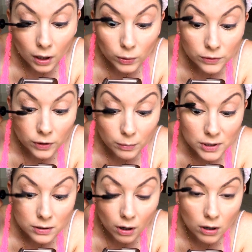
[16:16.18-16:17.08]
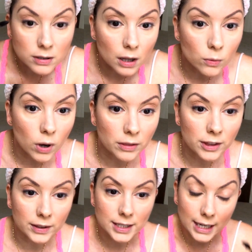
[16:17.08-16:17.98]
I always find mascara is like the one
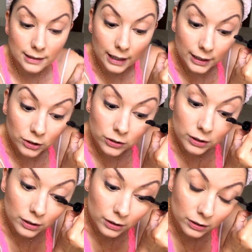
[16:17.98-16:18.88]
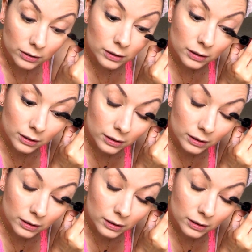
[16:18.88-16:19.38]
thing that takes ages to do.